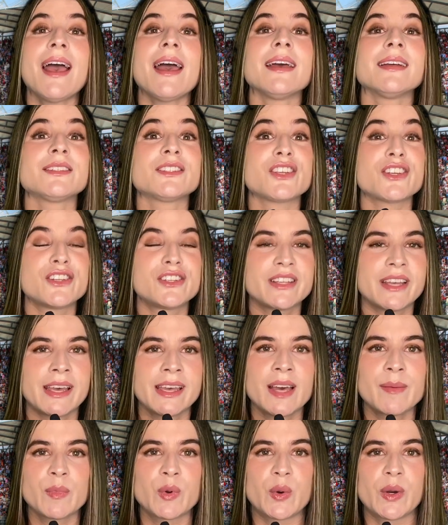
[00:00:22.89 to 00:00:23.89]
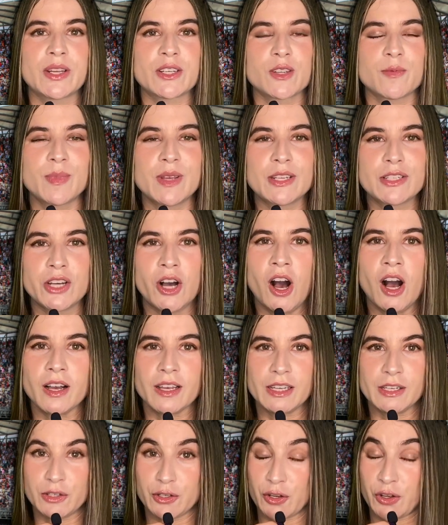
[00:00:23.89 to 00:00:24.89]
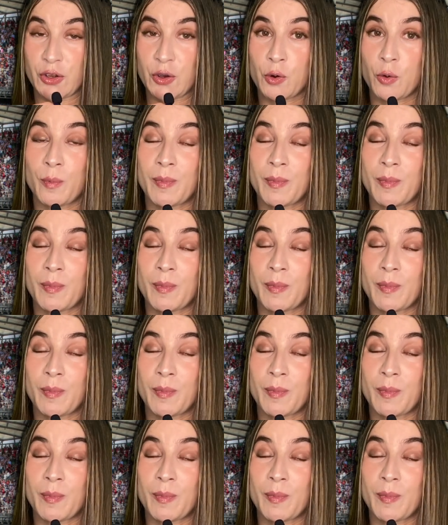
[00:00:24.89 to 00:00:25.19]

and today I'm going to be talking to you